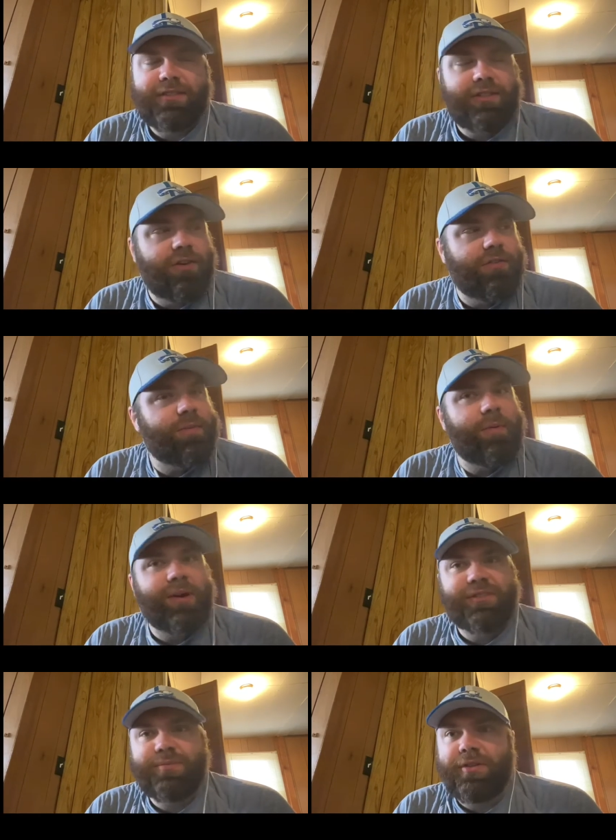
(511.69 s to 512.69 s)
The
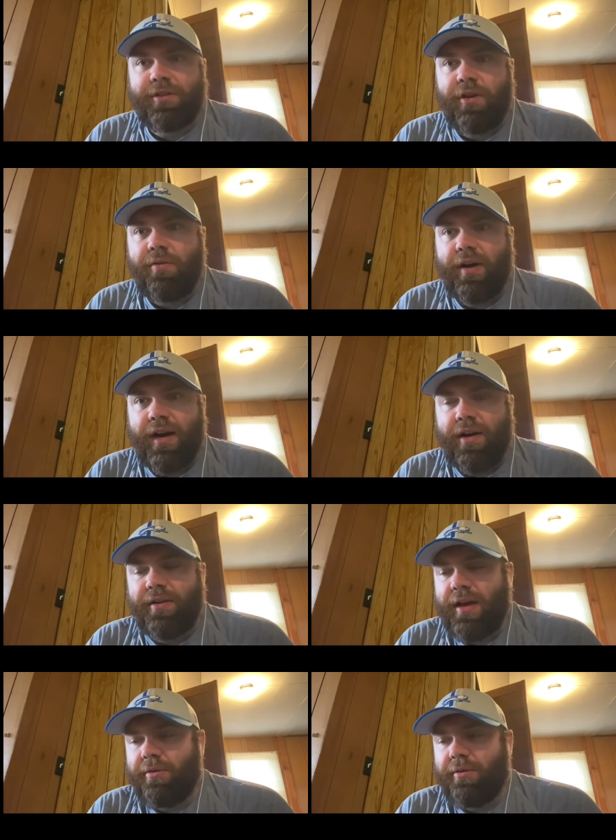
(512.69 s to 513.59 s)
bar is pretty low right now in that